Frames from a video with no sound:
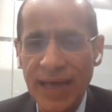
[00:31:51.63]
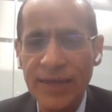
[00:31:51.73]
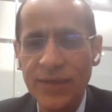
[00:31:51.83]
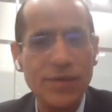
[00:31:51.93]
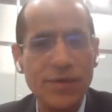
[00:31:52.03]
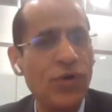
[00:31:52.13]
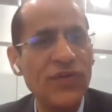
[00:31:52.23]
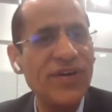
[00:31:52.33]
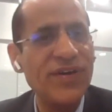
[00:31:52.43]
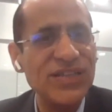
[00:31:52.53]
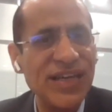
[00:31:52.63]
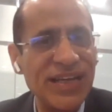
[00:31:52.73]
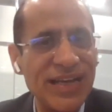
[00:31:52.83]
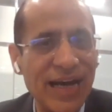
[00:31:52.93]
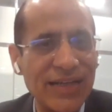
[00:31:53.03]
than what we have
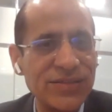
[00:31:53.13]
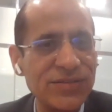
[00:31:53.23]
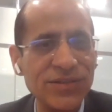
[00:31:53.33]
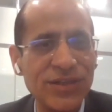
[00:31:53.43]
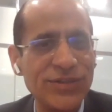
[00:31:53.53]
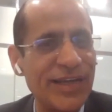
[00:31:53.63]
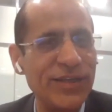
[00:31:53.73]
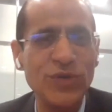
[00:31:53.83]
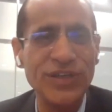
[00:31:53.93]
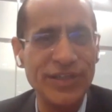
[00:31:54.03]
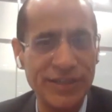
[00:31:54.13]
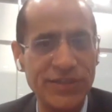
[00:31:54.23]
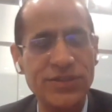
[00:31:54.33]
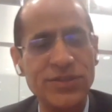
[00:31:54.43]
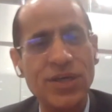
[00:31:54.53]
seen in last 10, 20
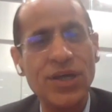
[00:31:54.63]
years.